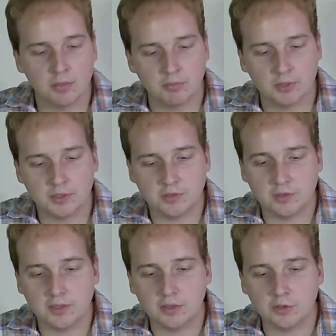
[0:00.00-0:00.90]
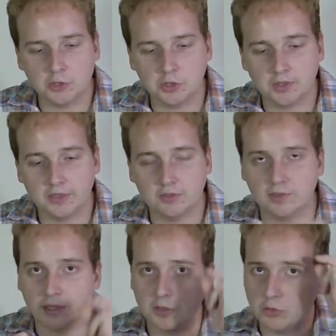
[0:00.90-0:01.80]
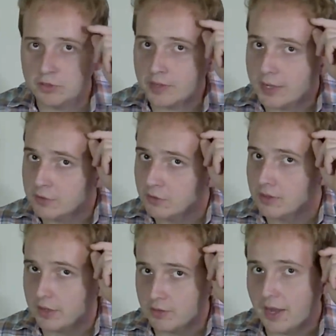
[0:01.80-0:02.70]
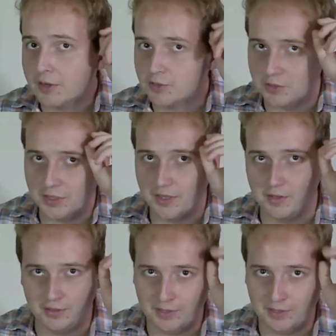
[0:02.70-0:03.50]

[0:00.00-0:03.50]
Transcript: but these thin little strands, it's like you could tie hairs together.